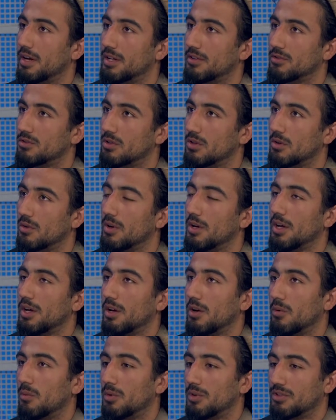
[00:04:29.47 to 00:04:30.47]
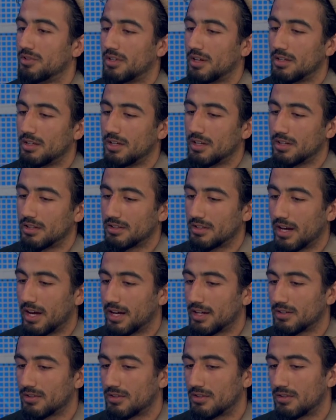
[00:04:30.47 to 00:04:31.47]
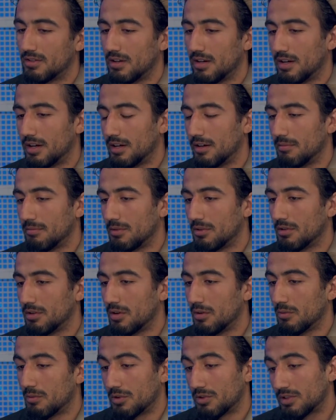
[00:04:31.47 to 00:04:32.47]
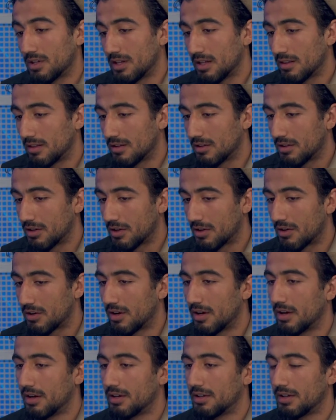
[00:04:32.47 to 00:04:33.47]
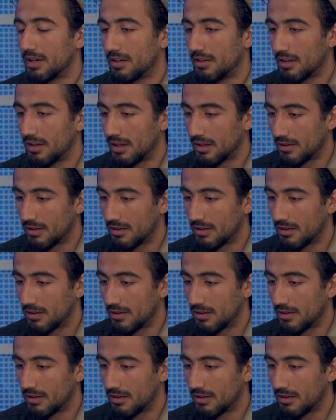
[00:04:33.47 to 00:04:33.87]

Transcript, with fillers: And so we're studying texts, um, you know, we're studying the, the Quran and,